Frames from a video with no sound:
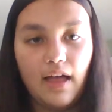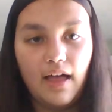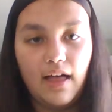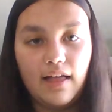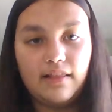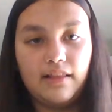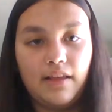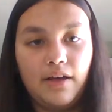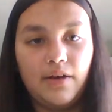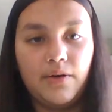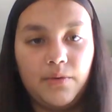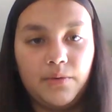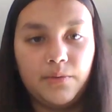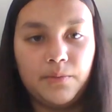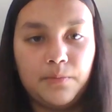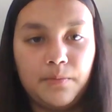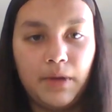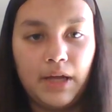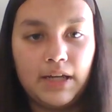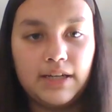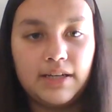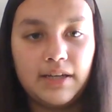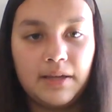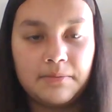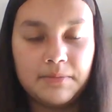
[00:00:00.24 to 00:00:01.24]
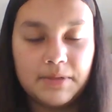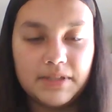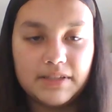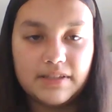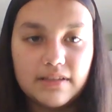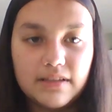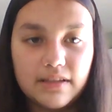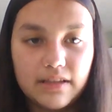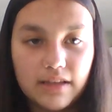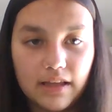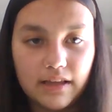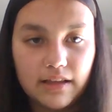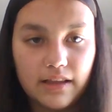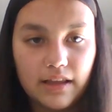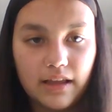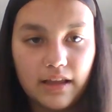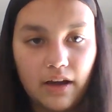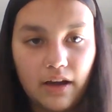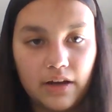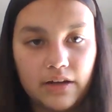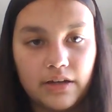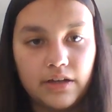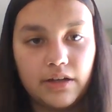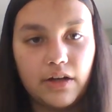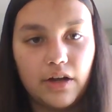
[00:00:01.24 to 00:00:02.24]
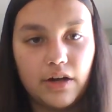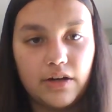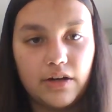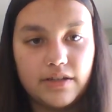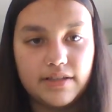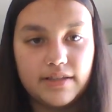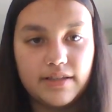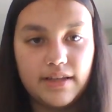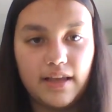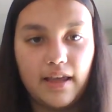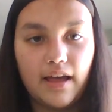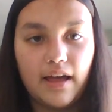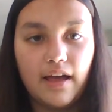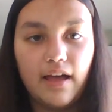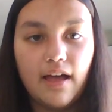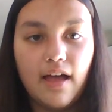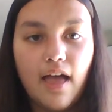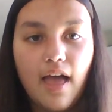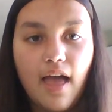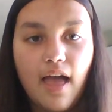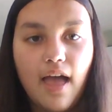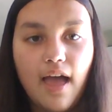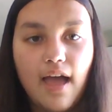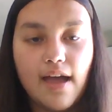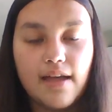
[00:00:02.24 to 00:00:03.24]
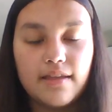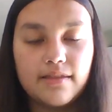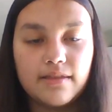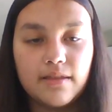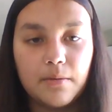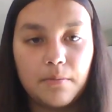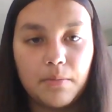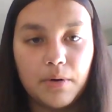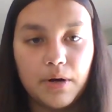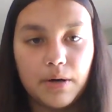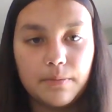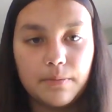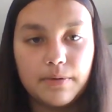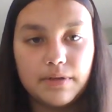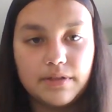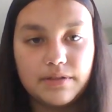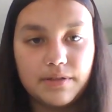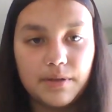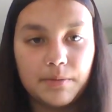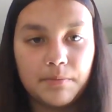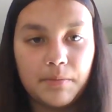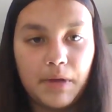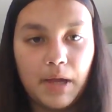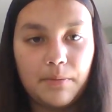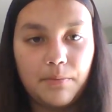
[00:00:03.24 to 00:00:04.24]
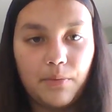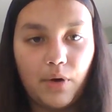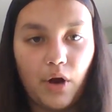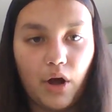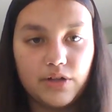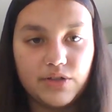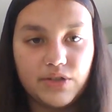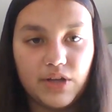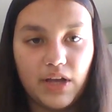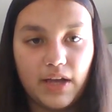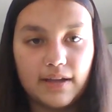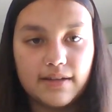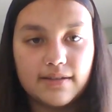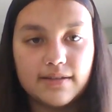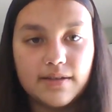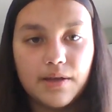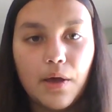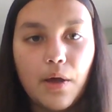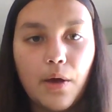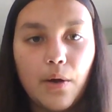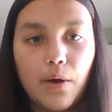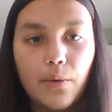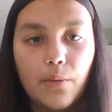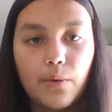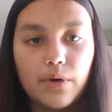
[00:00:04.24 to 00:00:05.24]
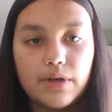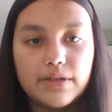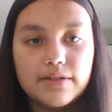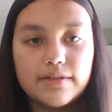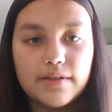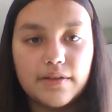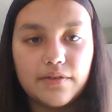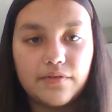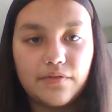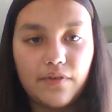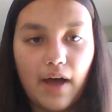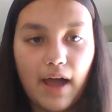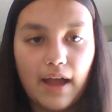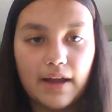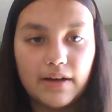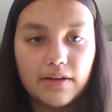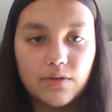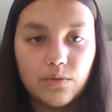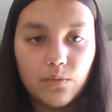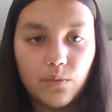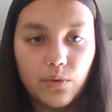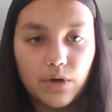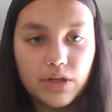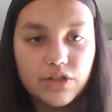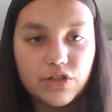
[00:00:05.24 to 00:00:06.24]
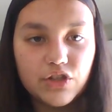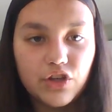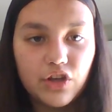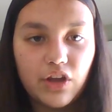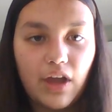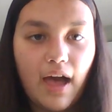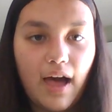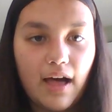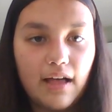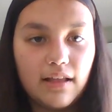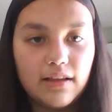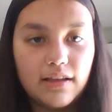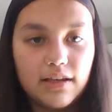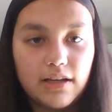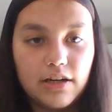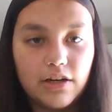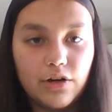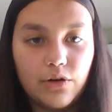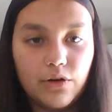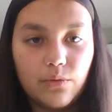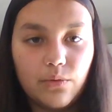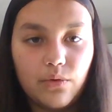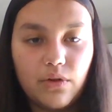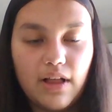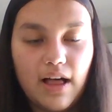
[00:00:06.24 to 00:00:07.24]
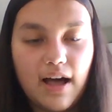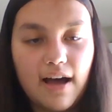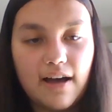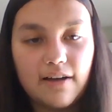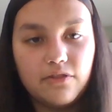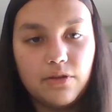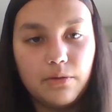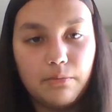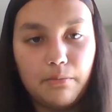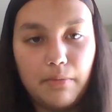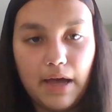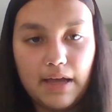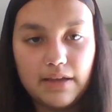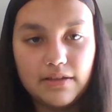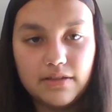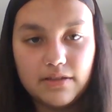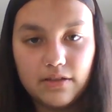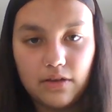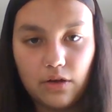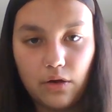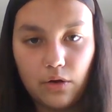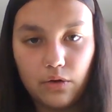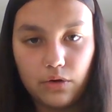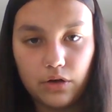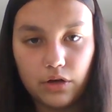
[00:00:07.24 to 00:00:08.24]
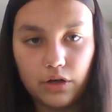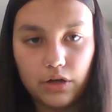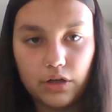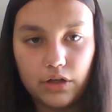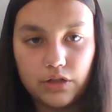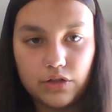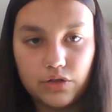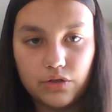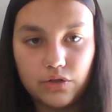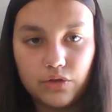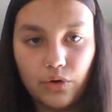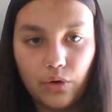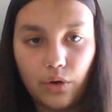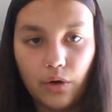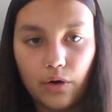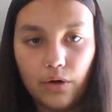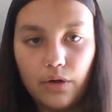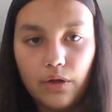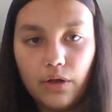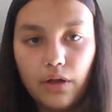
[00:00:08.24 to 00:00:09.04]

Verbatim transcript: Hello, my name is Liliana Garcia, and the purpose of my project was to find which cat litter will have the best odor control.